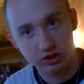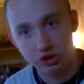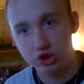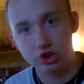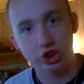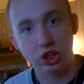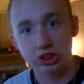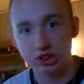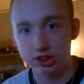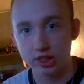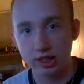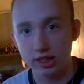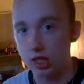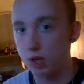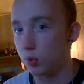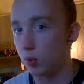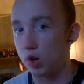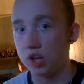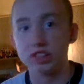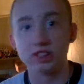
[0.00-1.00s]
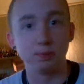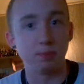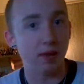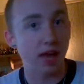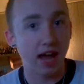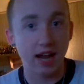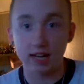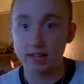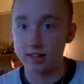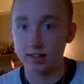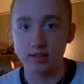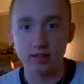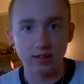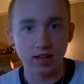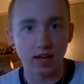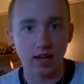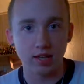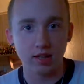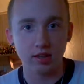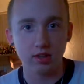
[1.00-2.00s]
just like it was back in the
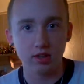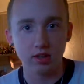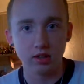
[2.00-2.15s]
day.